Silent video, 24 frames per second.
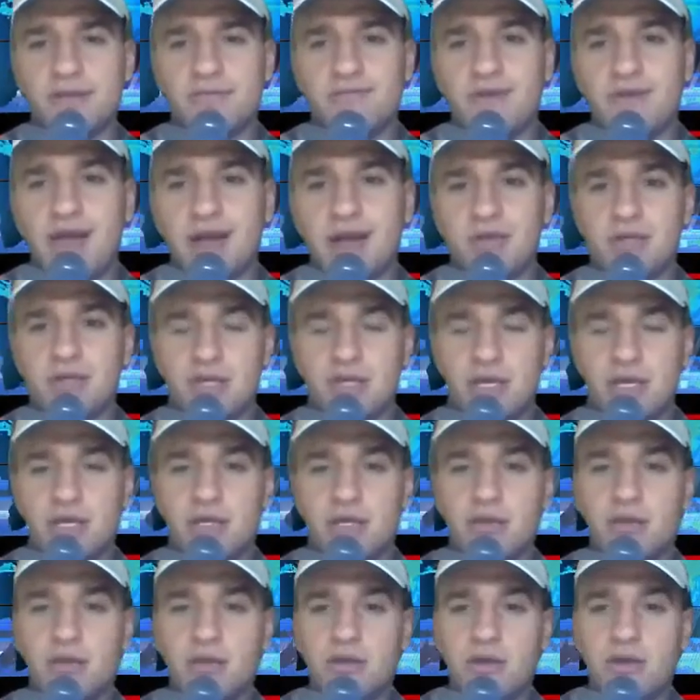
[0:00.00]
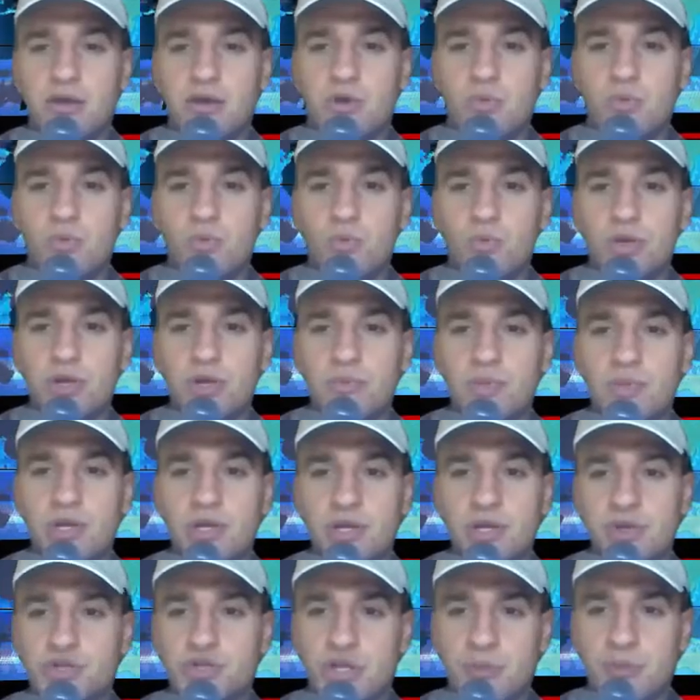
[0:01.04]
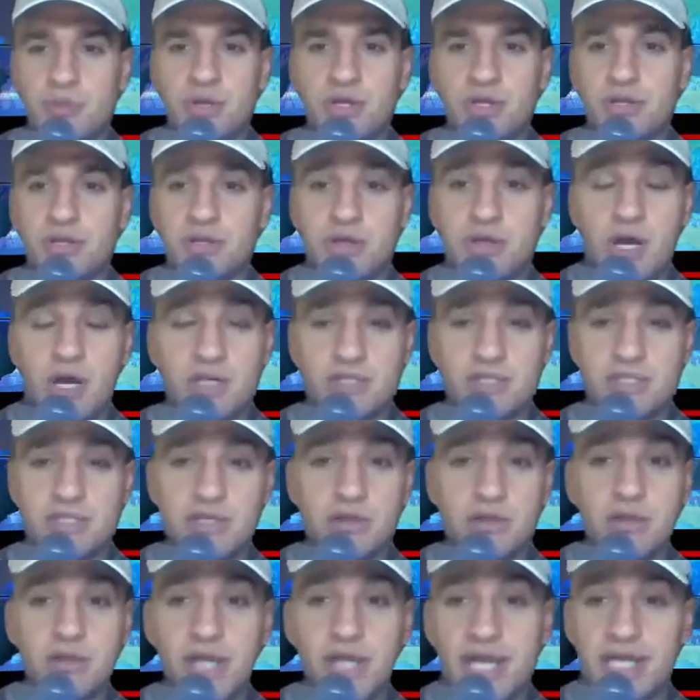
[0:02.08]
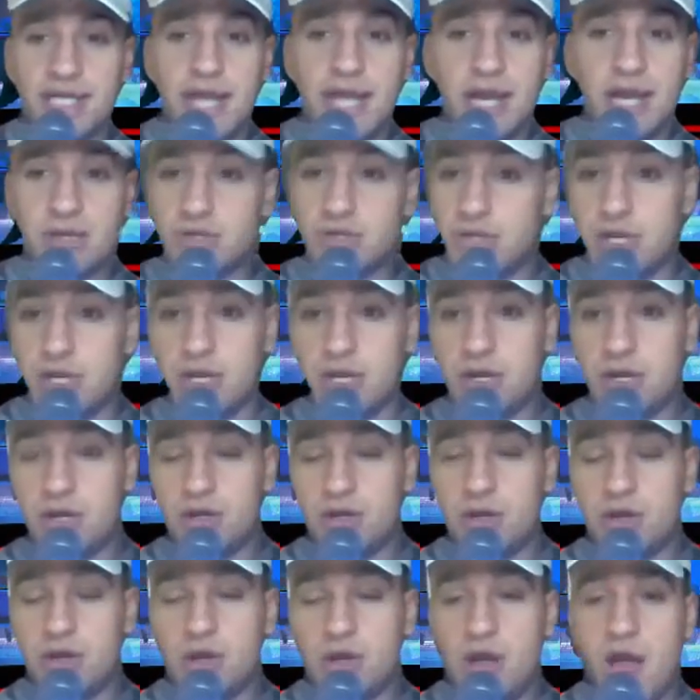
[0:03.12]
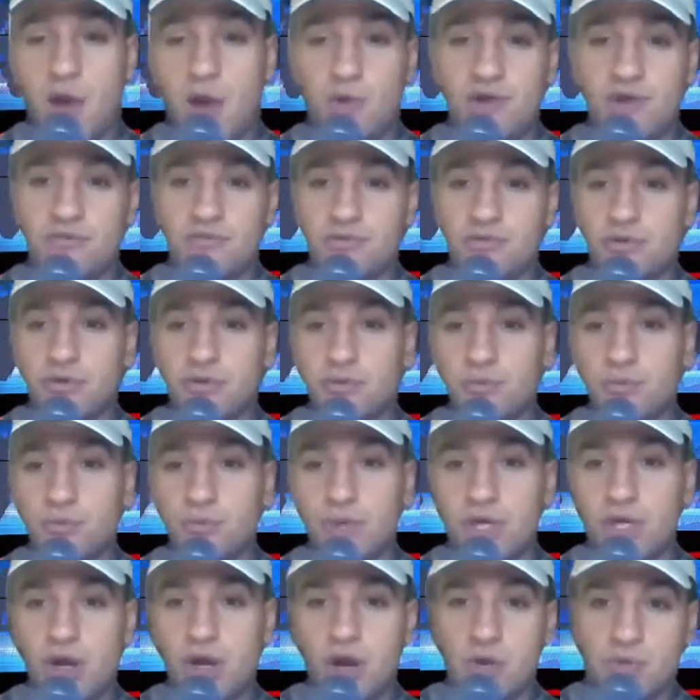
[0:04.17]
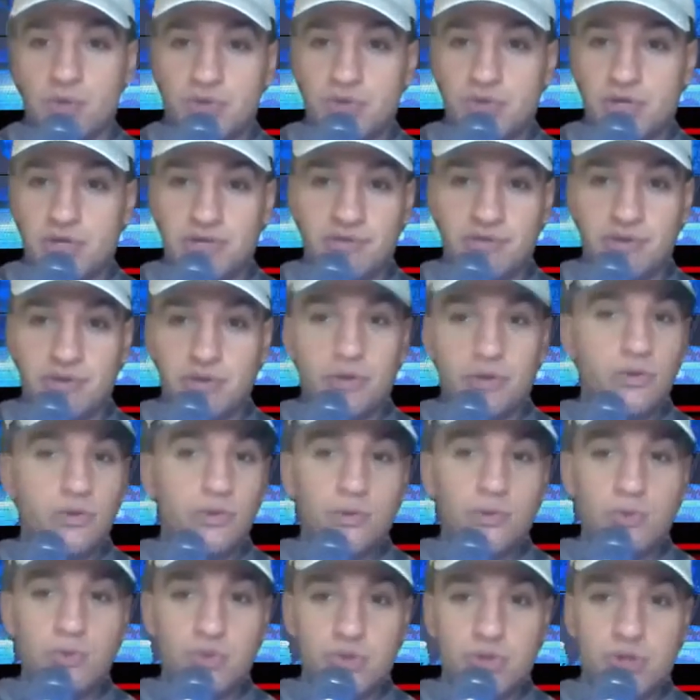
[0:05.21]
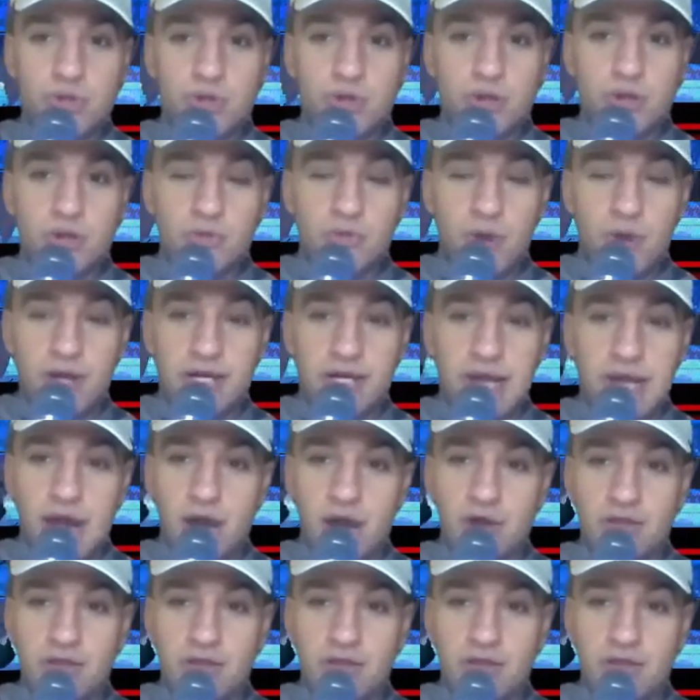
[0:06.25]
that the vaccine wouldn't be distributed until late next year. However, we are receiving news right